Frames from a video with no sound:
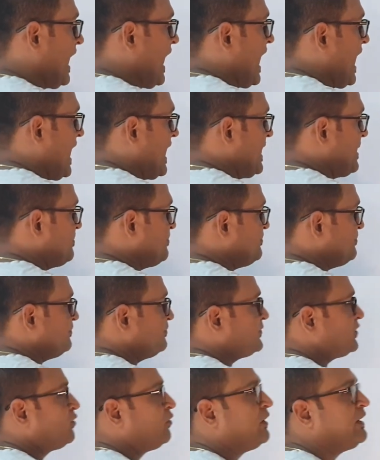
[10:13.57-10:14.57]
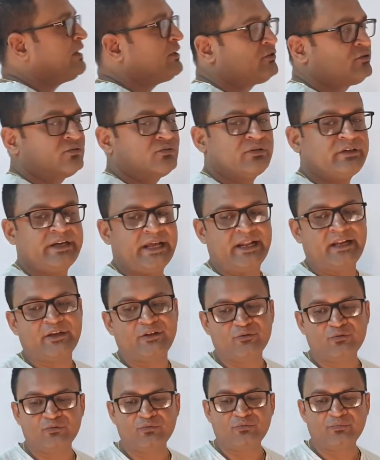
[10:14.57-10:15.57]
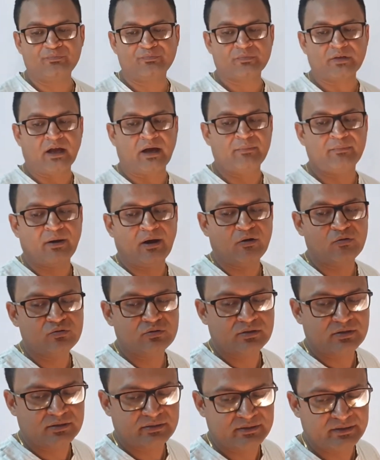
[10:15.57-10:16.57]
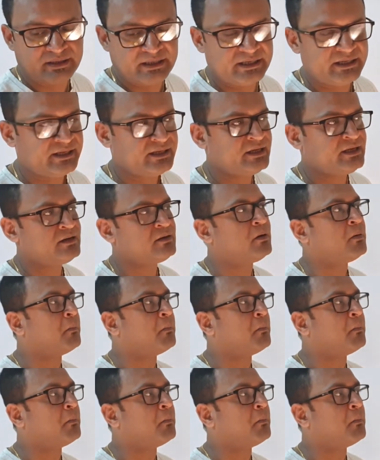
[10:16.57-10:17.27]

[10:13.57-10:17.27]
I am going to tell you about the